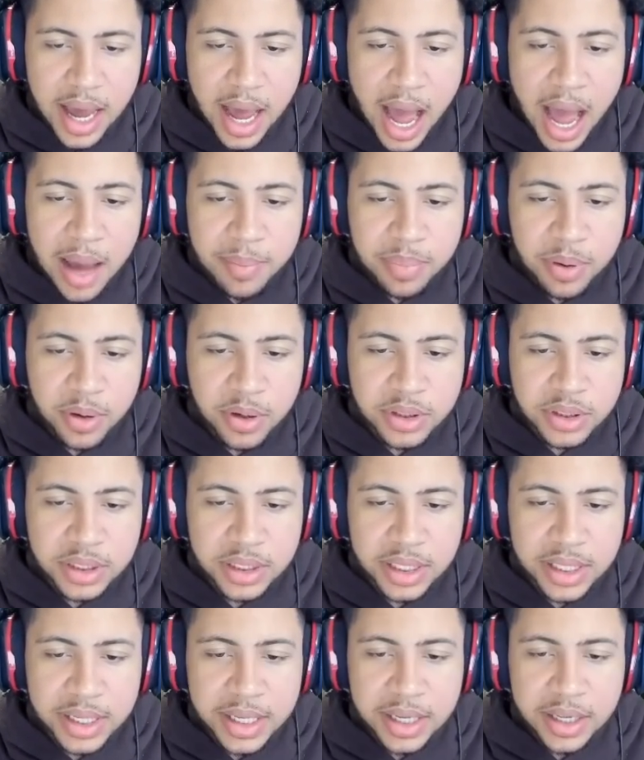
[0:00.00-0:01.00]
I
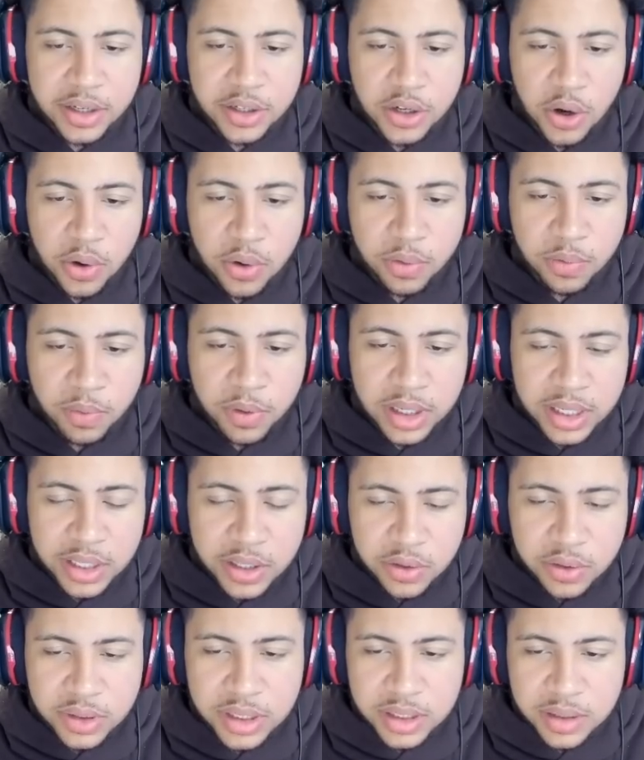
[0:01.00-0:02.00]
personally don't
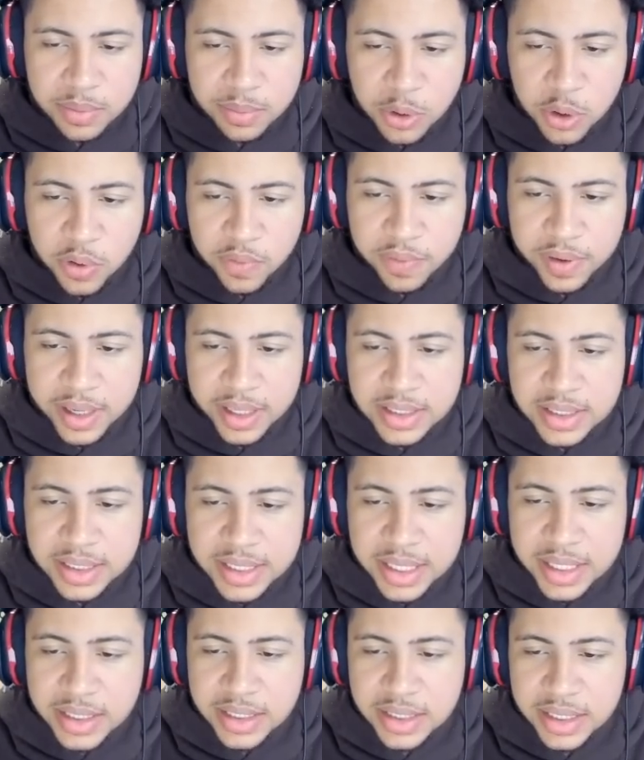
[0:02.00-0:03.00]
really use this move. It's
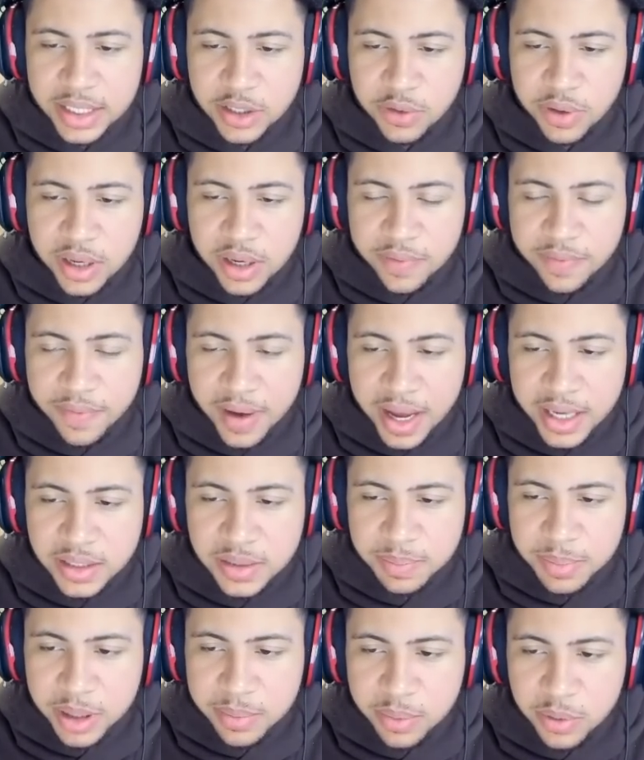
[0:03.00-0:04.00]
decent, you get a
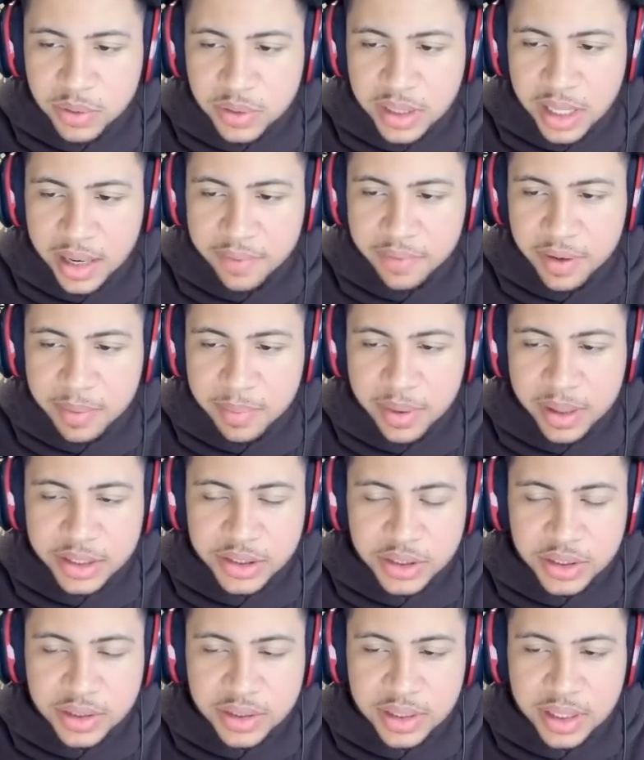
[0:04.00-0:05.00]
fast speed boost out of it, but
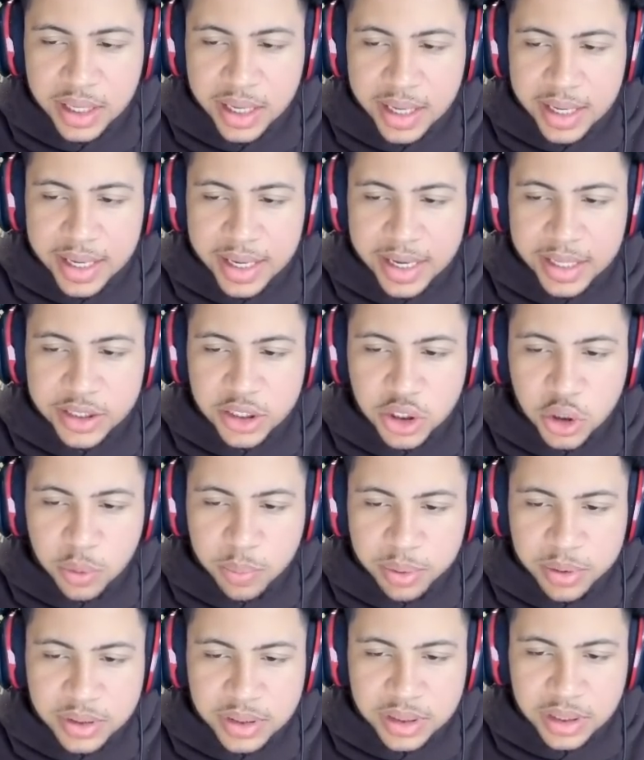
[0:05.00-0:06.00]
it's
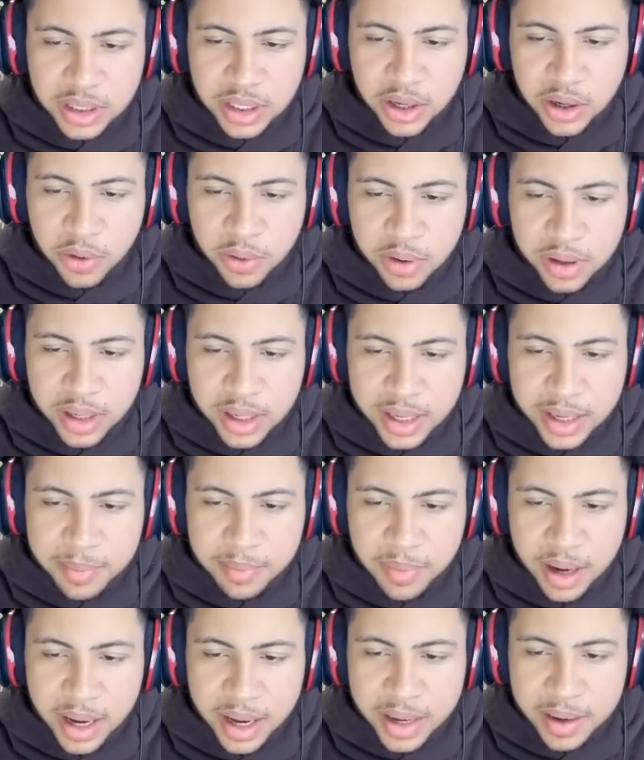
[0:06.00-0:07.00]
super slow
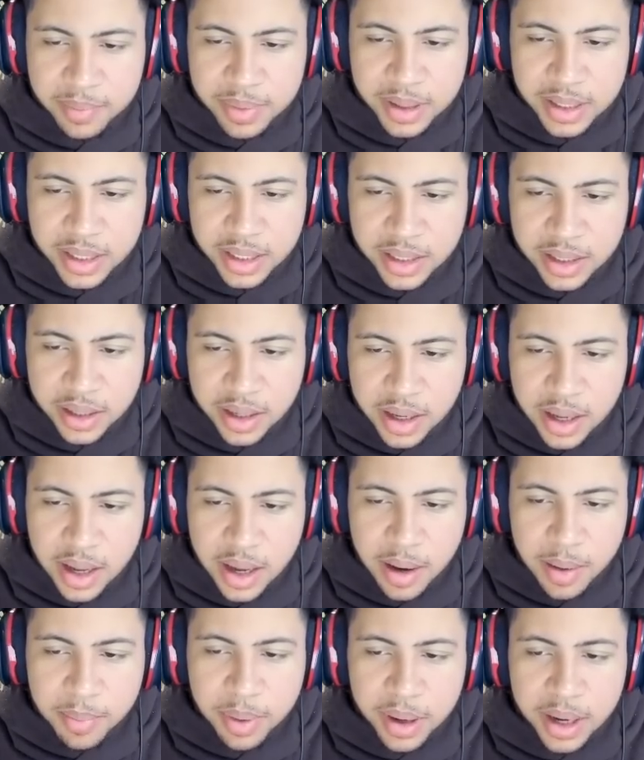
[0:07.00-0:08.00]
in my opinion.
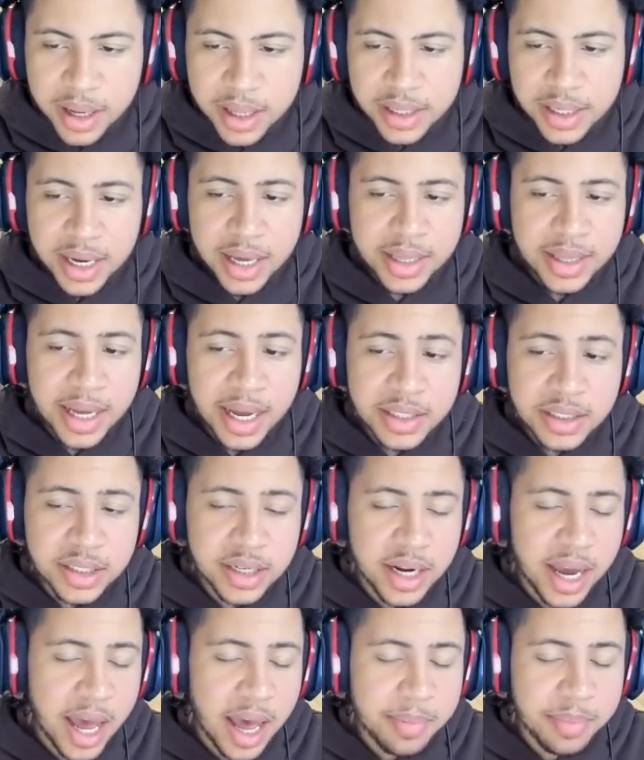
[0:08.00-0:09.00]
But yeah, that's
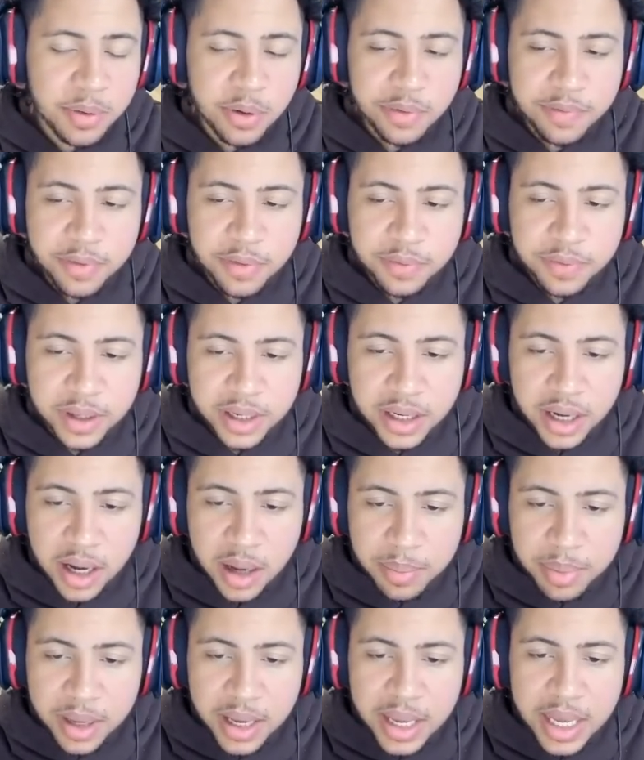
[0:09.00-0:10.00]
gonna happen if you flick
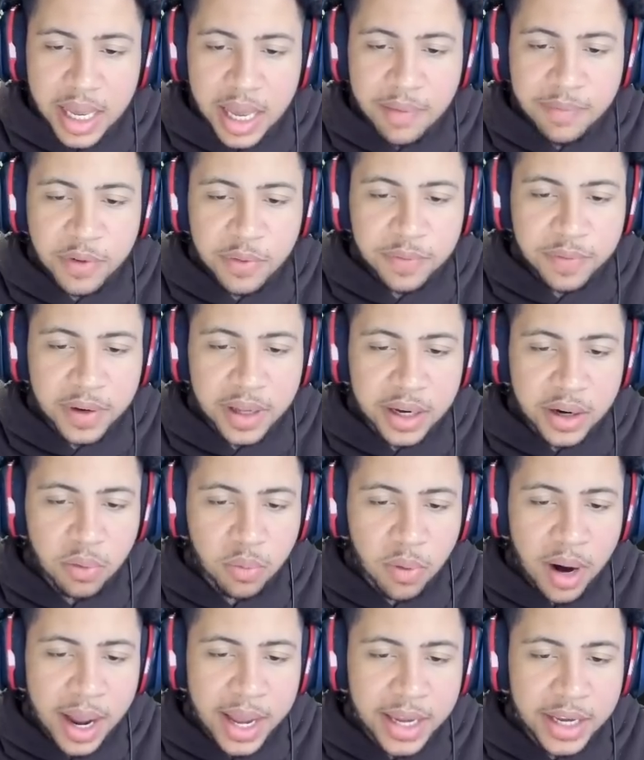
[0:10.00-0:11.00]
up. If you flick
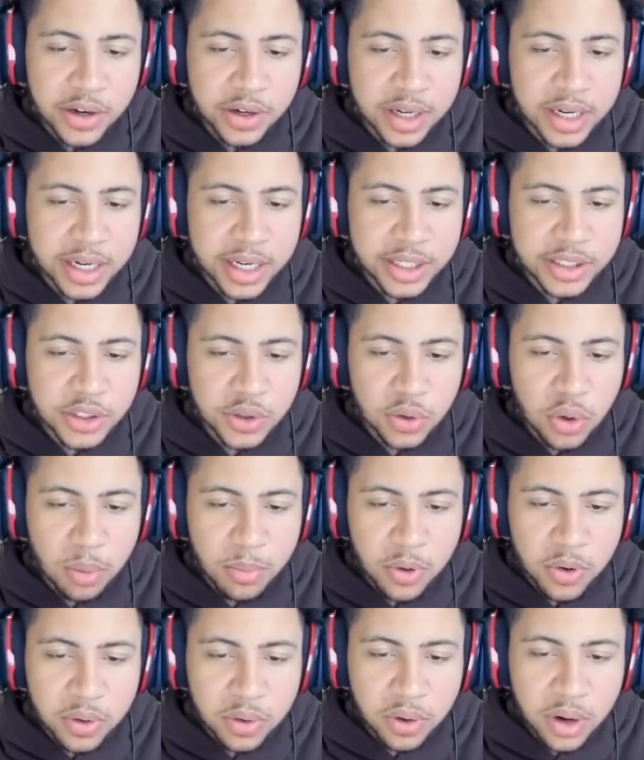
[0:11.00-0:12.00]
right, you're gonna get your
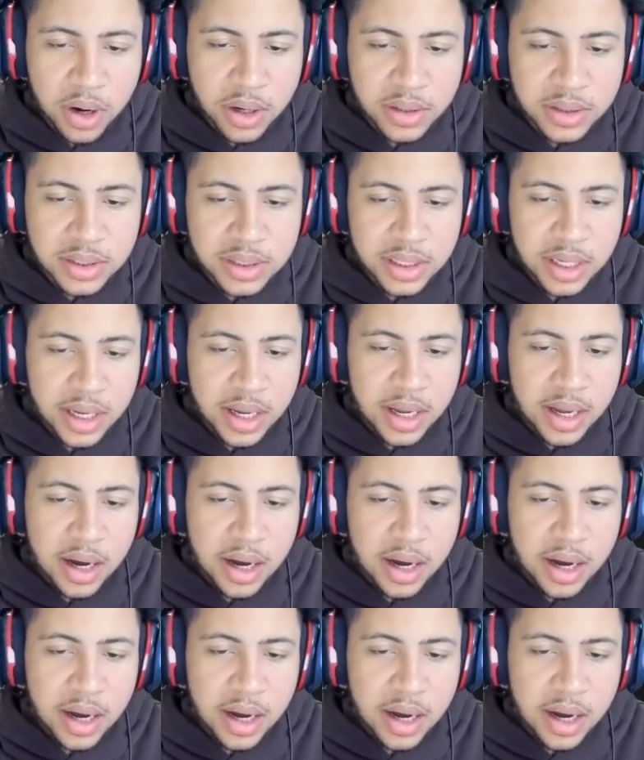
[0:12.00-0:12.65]
normal cross.